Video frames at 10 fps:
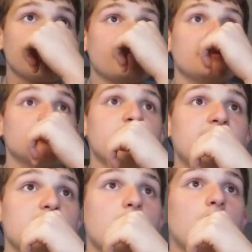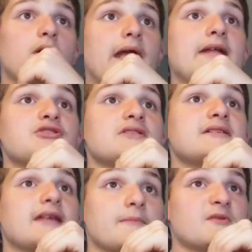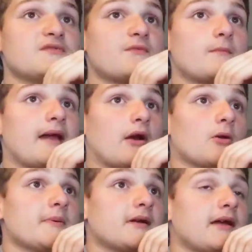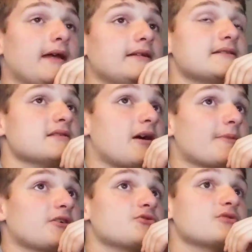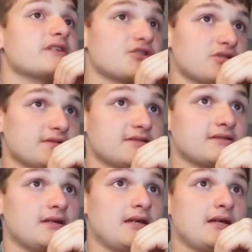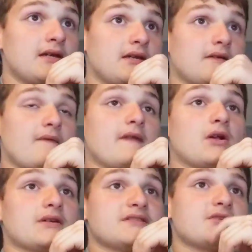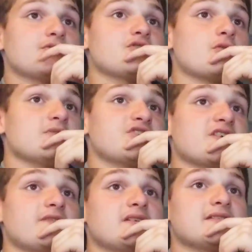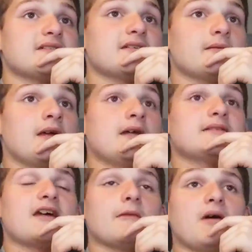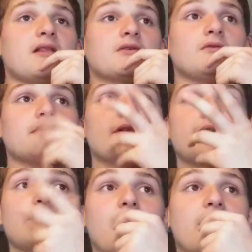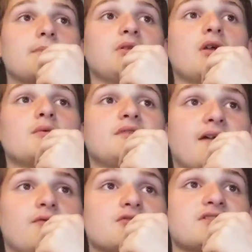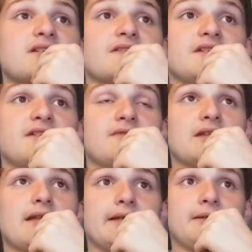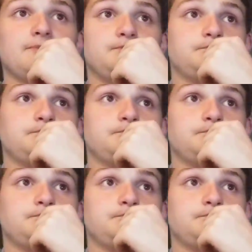The Jinn are ancient demons from Arabic and Islamic traditions. They are considered so mischievous and diabolical that they rank below devils in the deviant lineup.